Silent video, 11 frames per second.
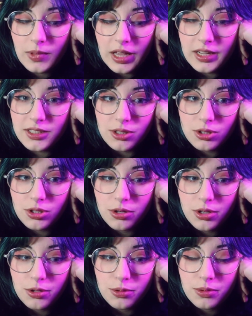I guess I'll show
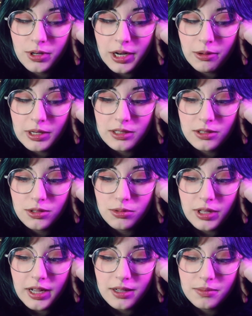you how I do
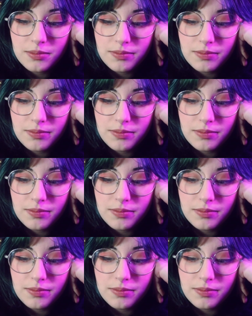that.